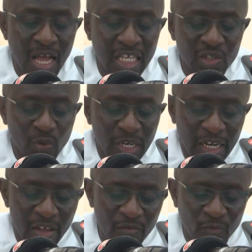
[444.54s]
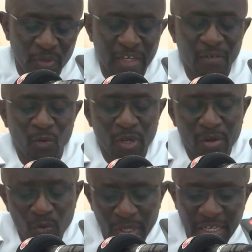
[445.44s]
As we live
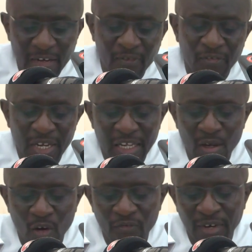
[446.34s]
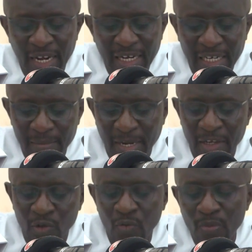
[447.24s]
with that feeling of neglect by
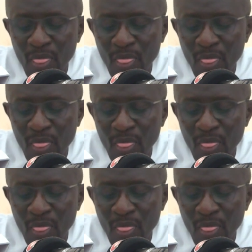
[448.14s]
you,